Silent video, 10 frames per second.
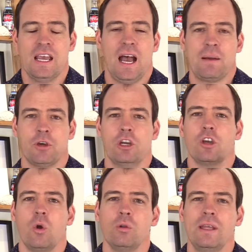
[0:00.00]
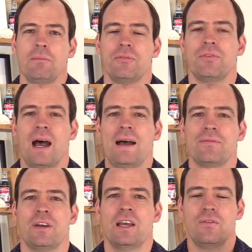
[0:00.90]
I'm going to call them
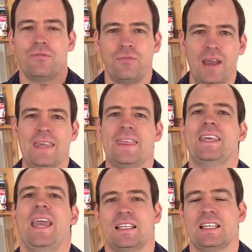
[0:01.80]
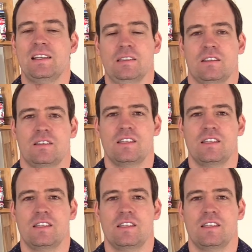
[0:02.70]
5 faith catalysts.